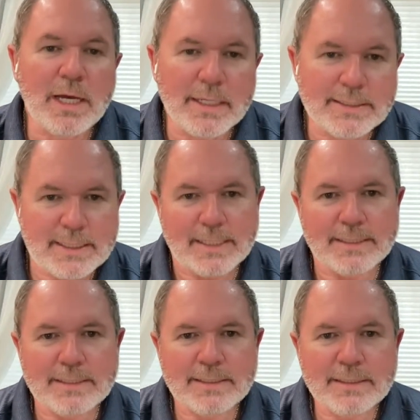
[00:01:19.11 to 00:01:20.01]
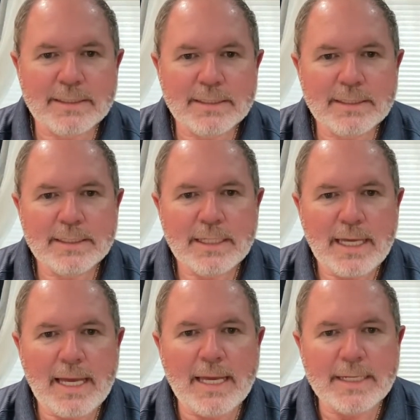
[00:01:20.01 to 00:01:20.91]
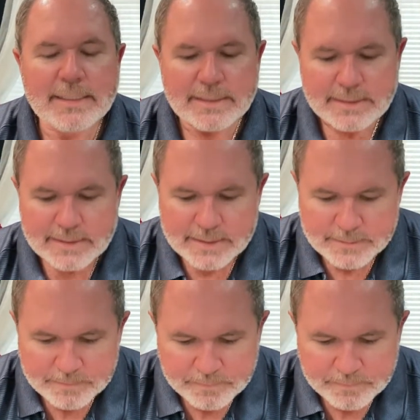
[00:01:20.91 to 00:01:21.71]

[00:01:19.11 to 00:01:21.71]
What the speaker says: content and